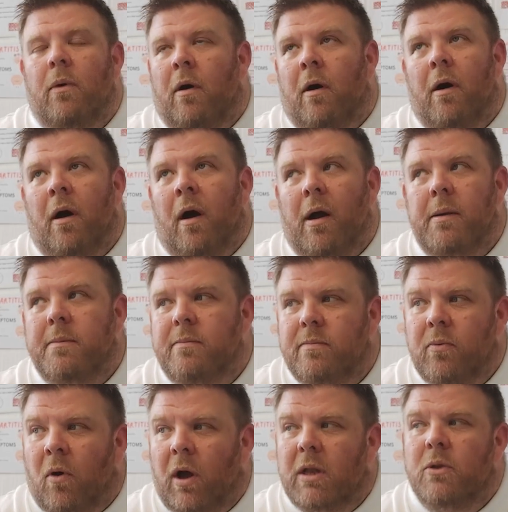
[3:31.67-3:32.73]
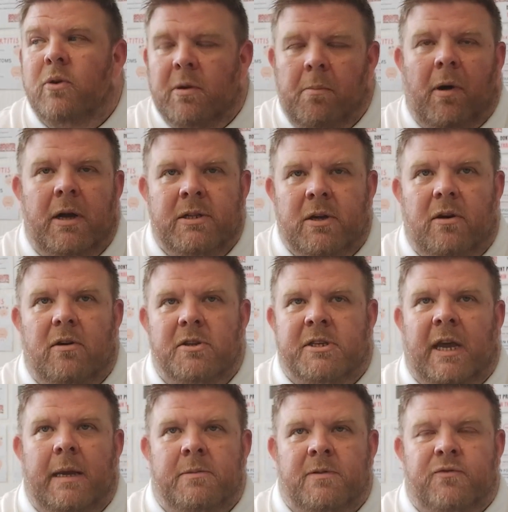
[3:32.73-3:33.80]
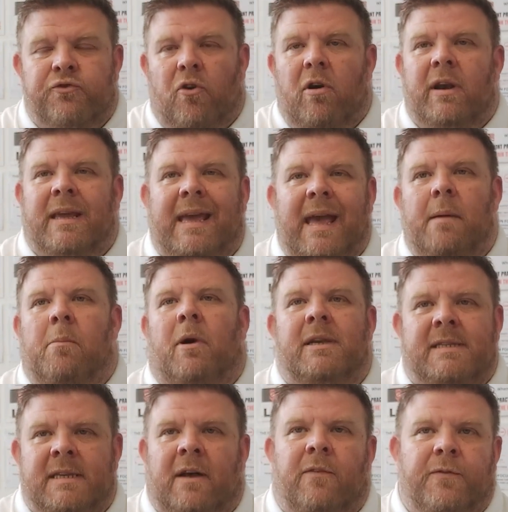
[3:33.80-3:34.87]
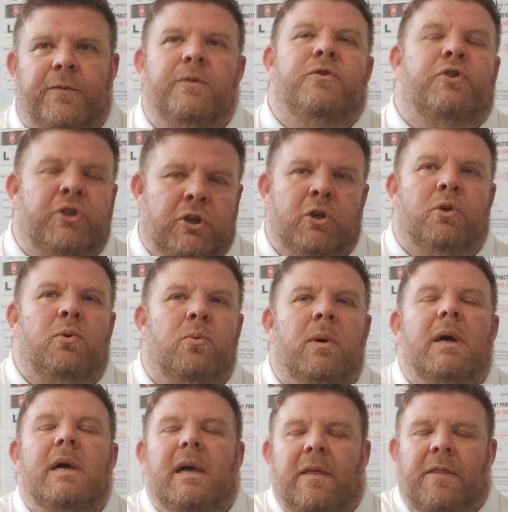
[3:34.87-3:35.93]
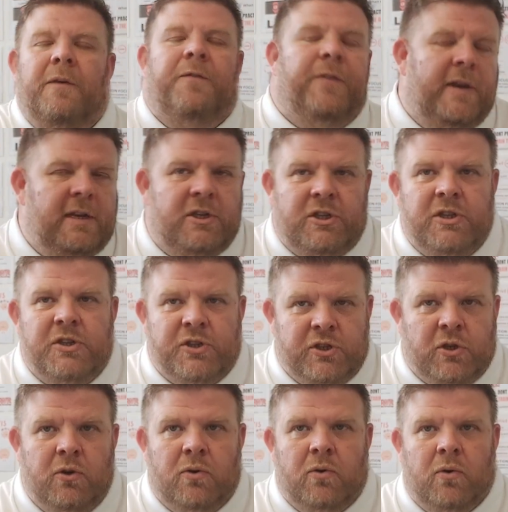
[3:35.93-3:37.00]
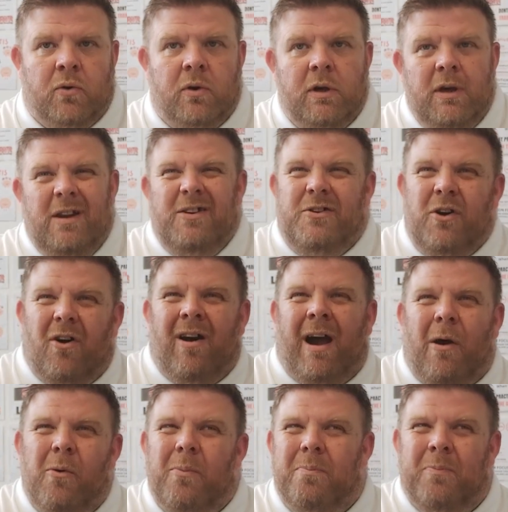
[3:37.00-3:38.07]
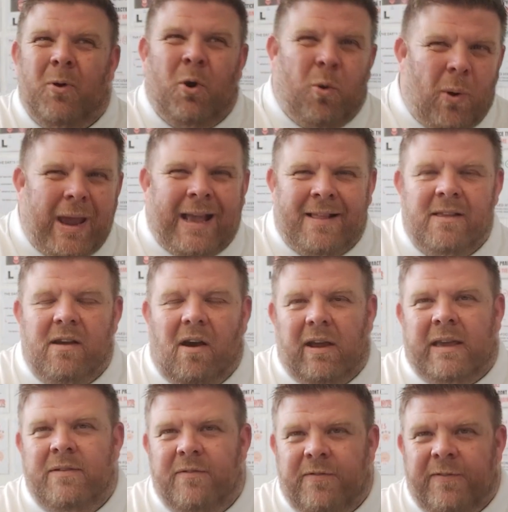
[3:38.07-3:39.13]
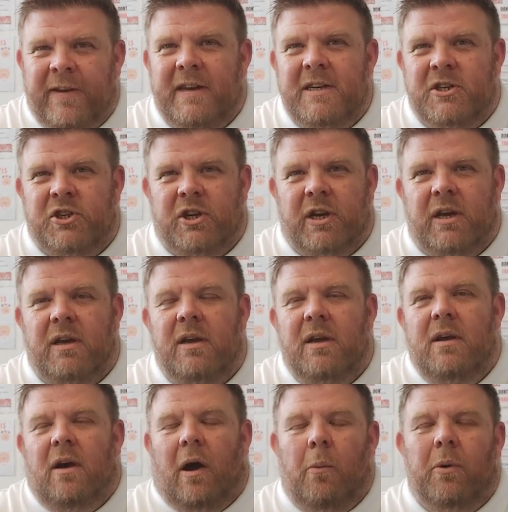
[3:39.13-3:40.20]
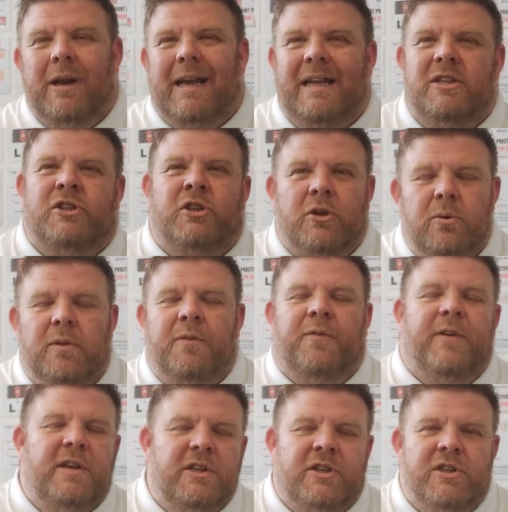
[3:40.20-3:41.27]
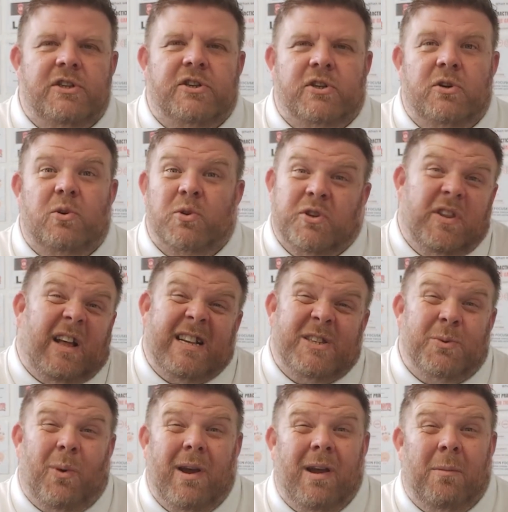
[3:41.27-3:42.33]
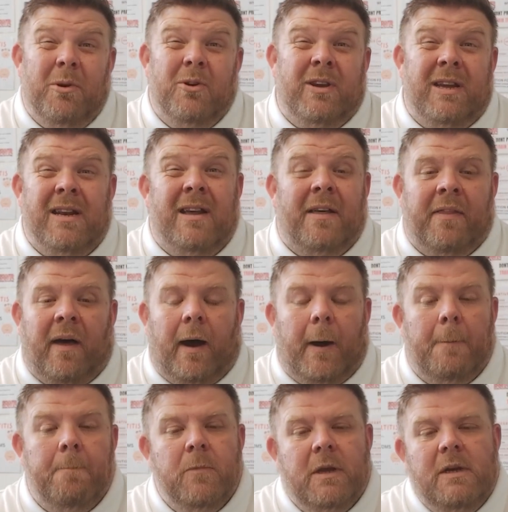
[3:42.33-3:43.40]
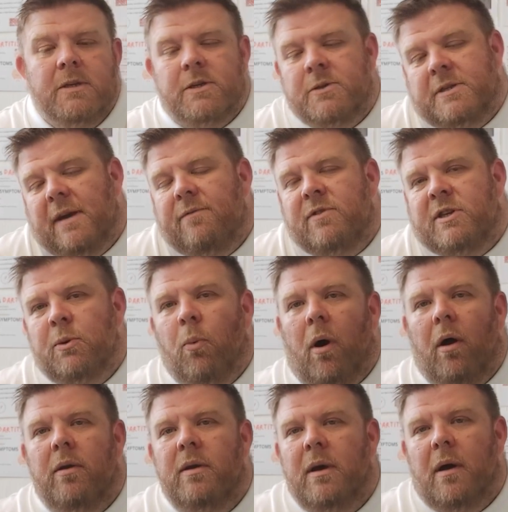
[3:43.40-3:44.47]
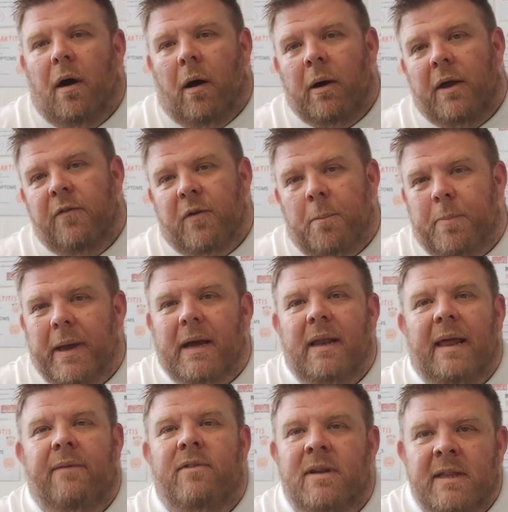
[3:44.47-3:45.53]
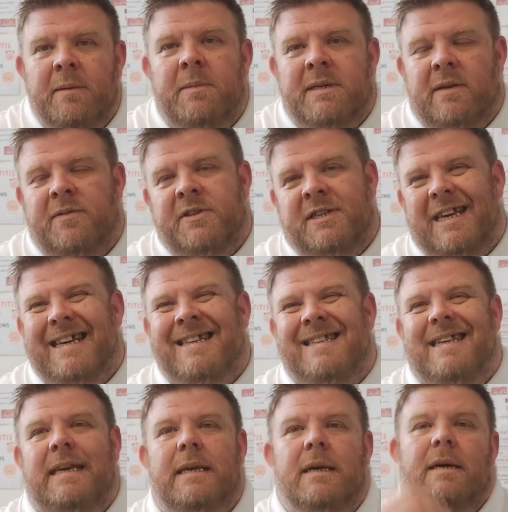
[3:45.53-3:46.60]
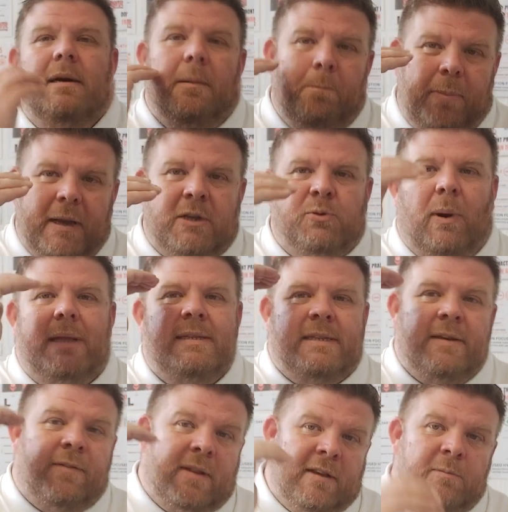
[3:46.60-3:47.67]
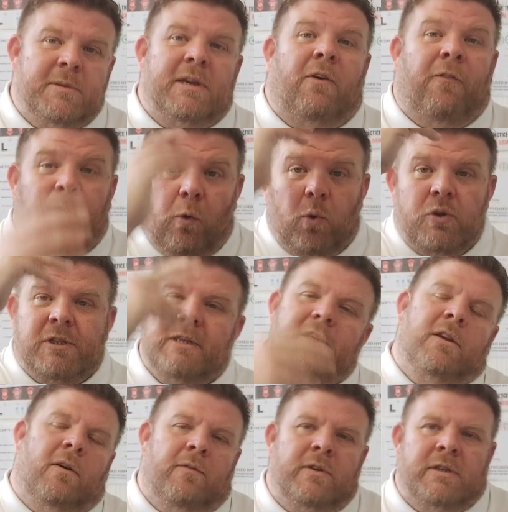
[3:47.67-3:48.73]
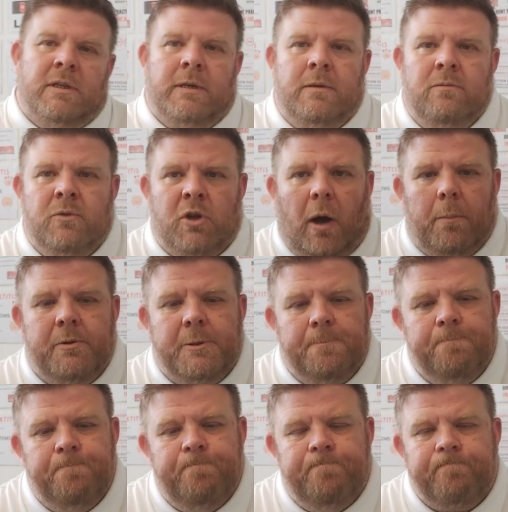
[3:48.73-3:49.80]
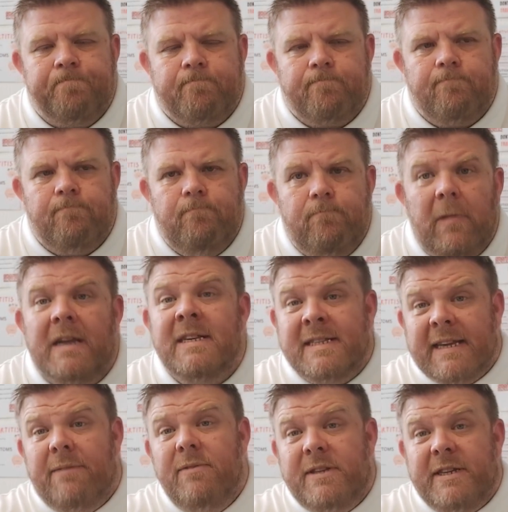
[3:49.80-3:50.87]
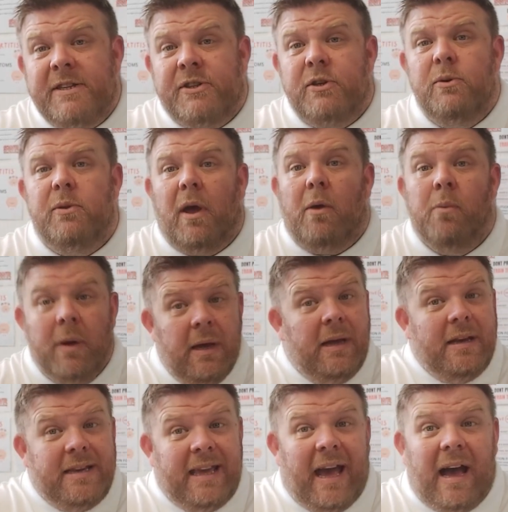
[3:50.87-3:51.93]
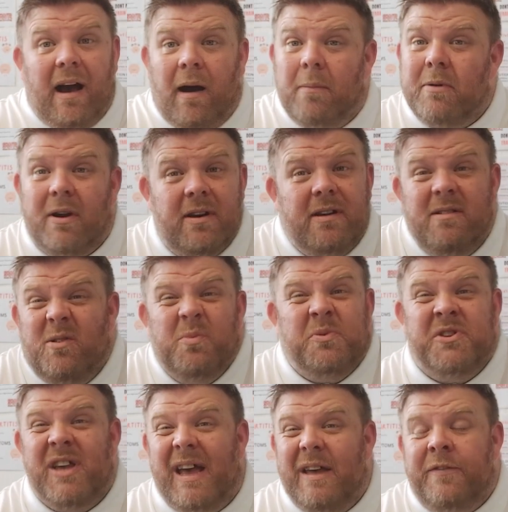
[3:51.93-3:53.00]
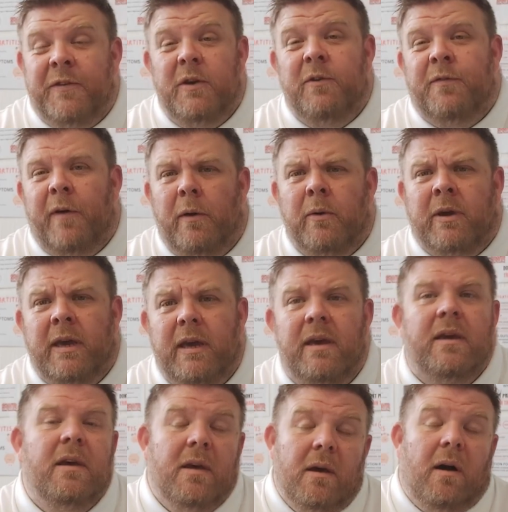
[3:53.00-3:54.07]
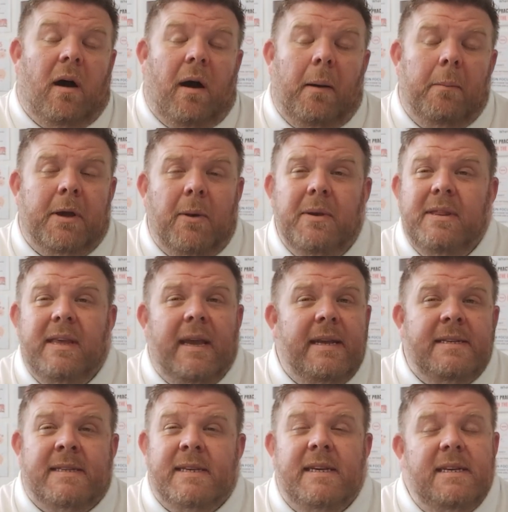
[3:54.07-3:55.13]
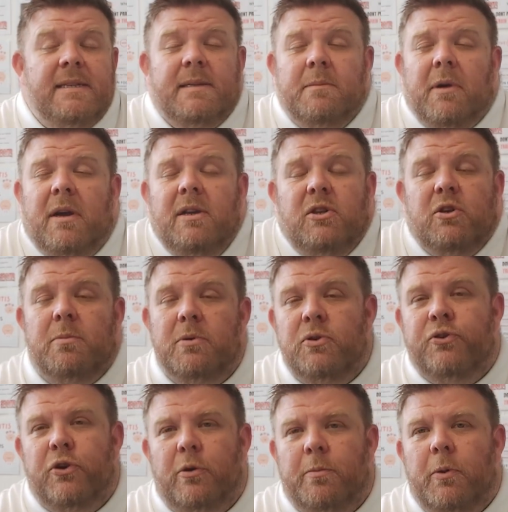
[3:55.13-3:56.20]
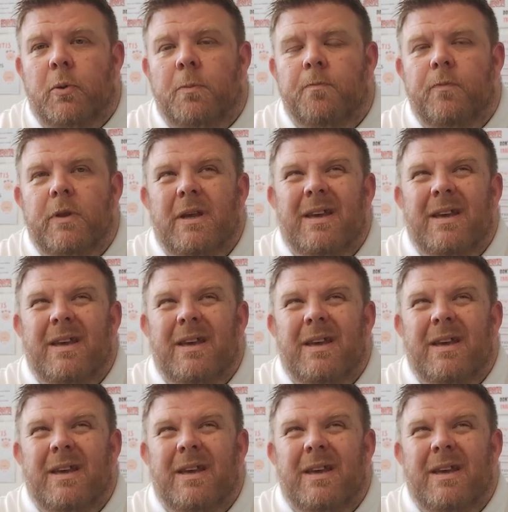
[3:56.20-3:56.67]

I look at my darts games of trying to get myself to the finishing score, not how quickly I can finish it. I want to get to the finishing score. So that's the way I'm looking at that. So 71, I'm going for a big 11 and leave myself 60, big 20 for leaving myself 40, and obviously tops. 72 though, yeah, I'm going to upset a few folk here. I'm going the 18s, I'm going double-double.